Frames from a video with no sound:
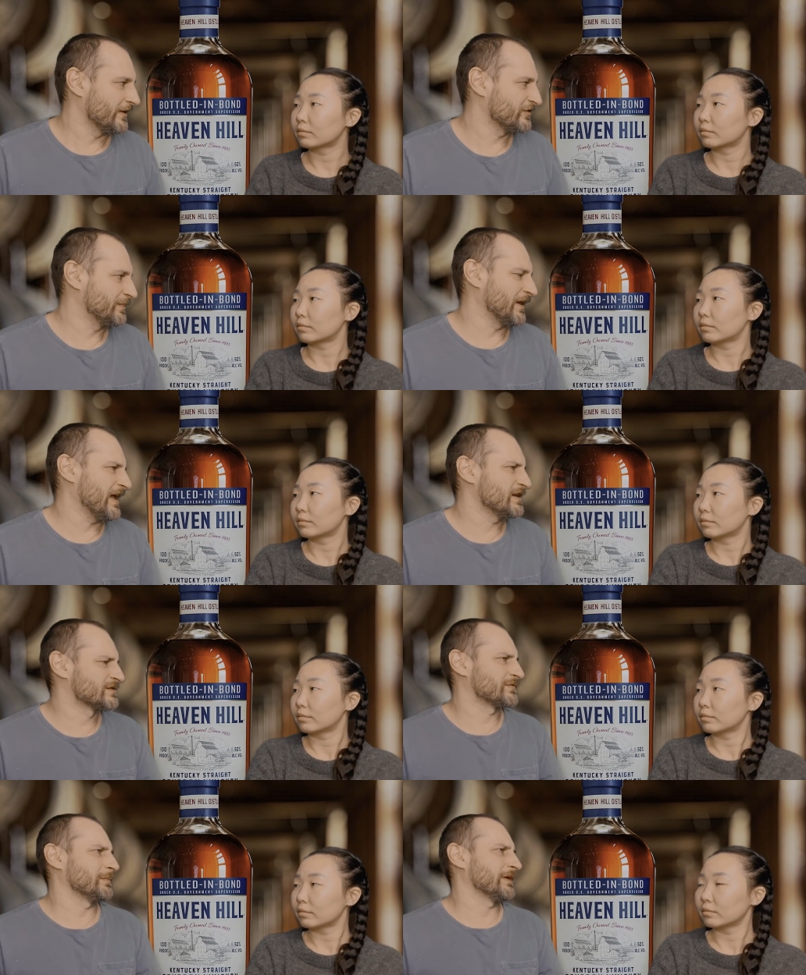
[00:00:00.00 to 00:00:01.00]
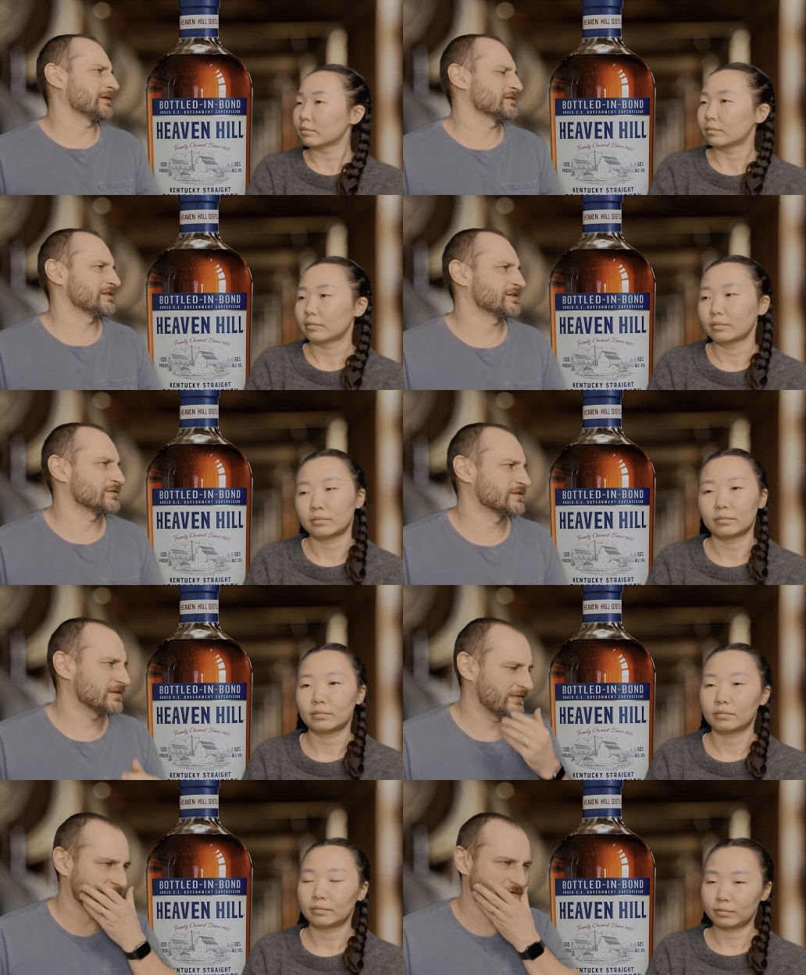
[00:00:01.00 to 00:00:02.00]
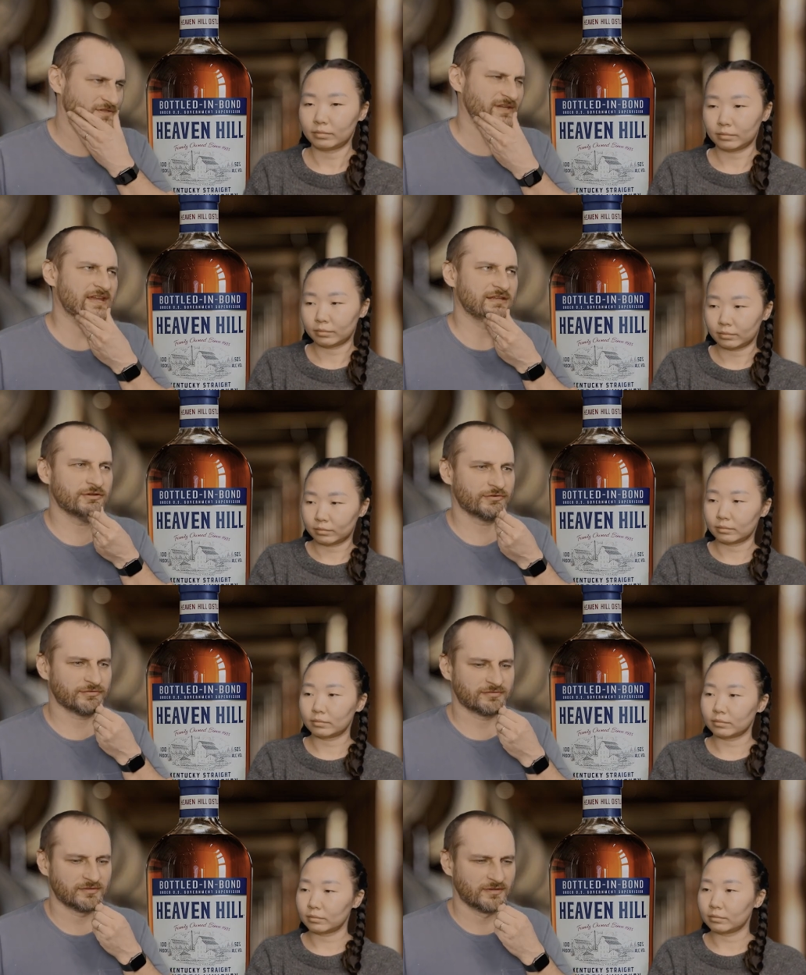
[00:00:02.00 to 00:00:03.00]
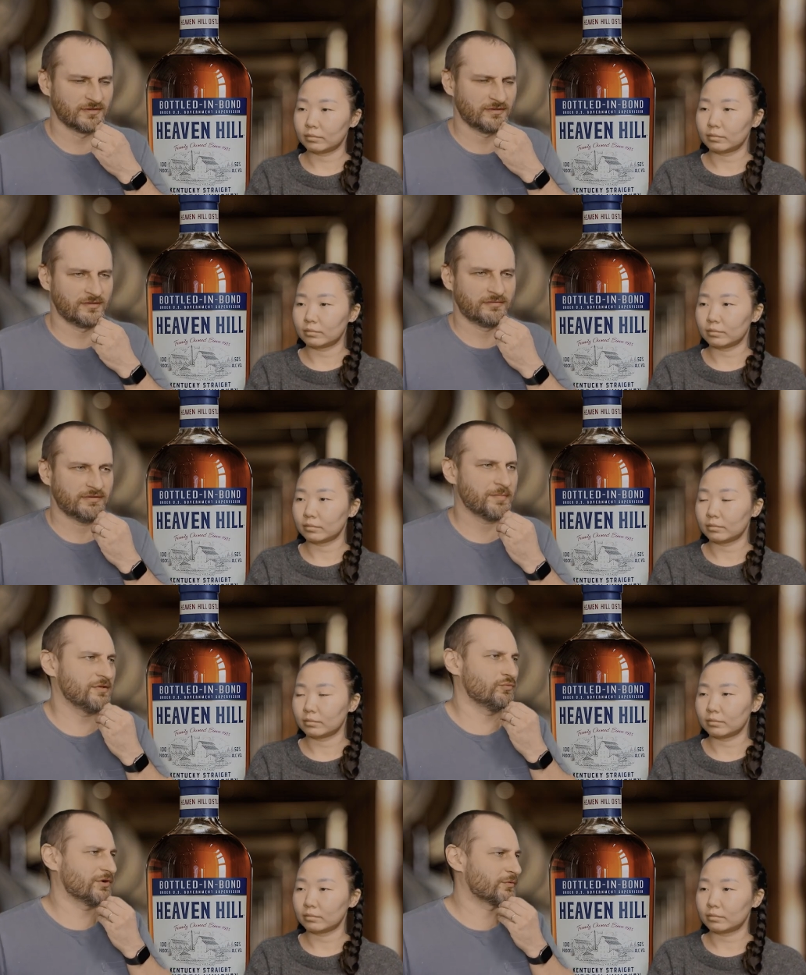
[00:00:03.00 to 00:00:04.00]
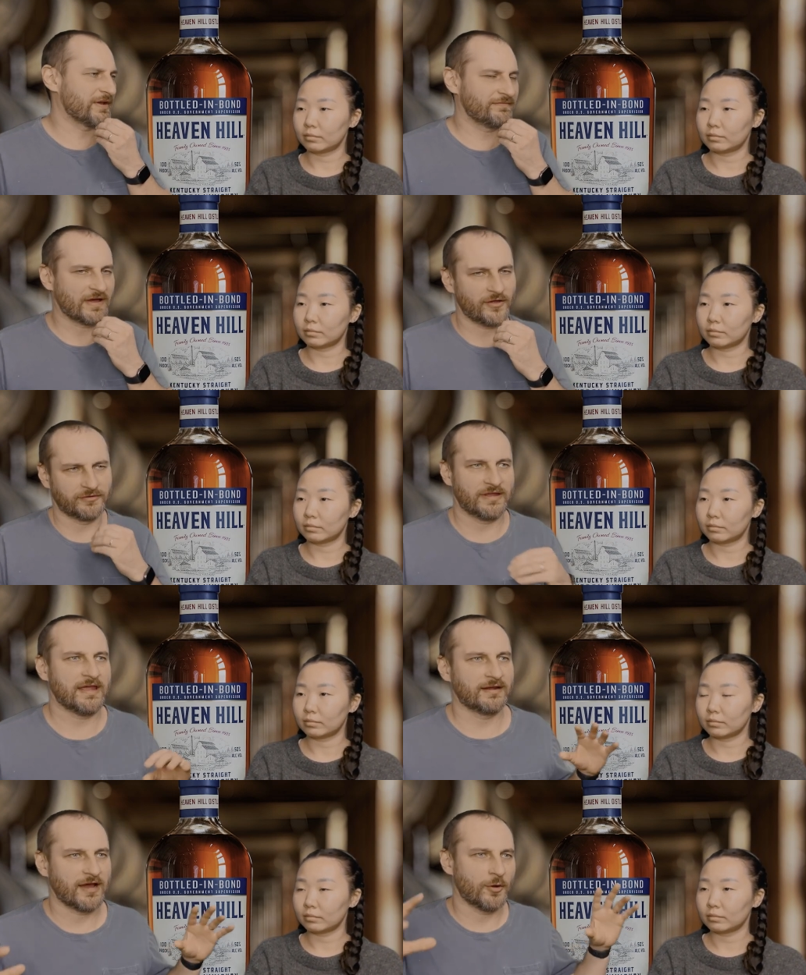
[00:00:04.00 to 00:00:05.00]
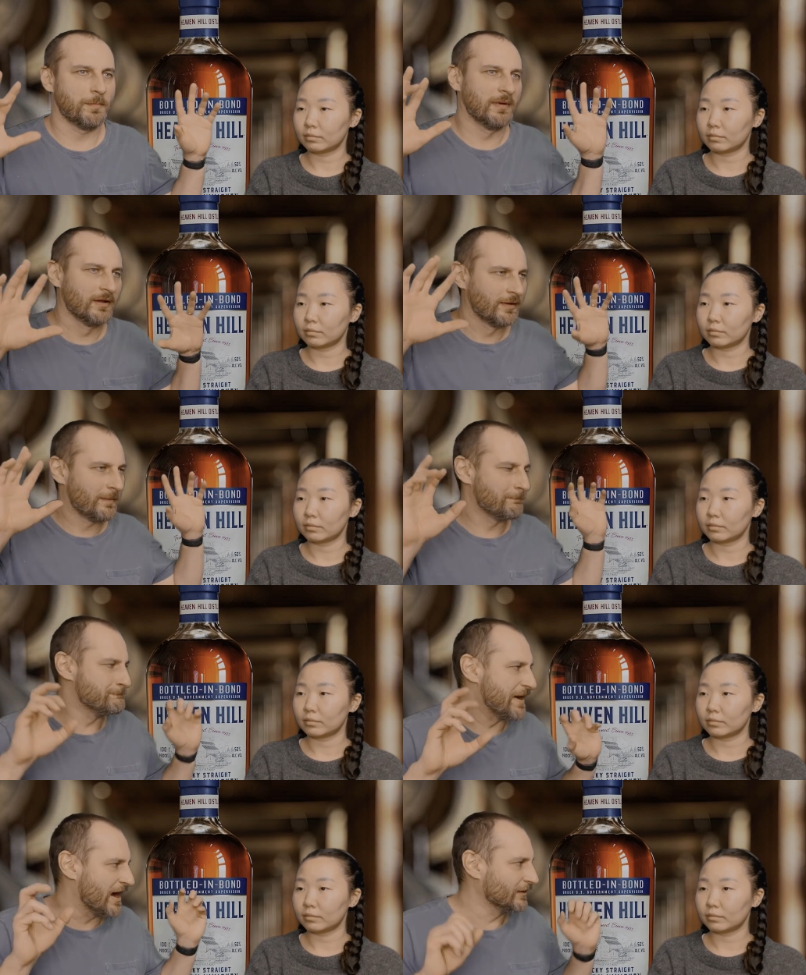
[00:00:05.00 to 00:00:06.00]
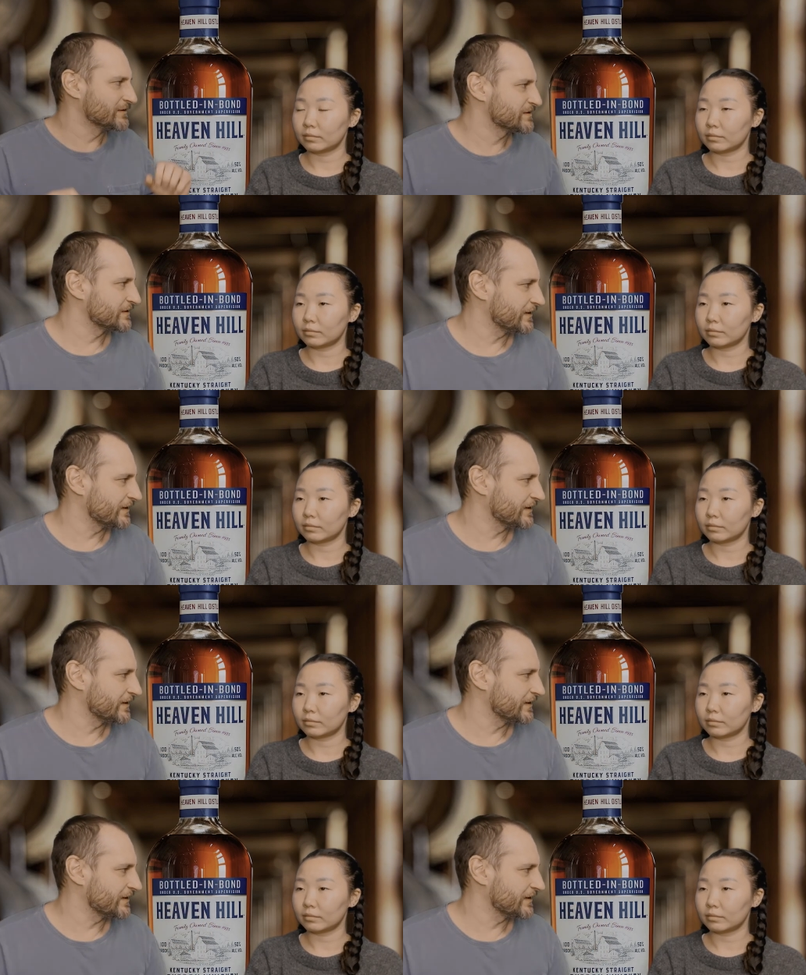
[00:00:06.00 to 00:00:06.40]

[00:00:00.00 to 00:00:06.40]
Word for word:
Speaker 1: and has been aged from like six to seven to eight years. I mean, what a great value and how balanced it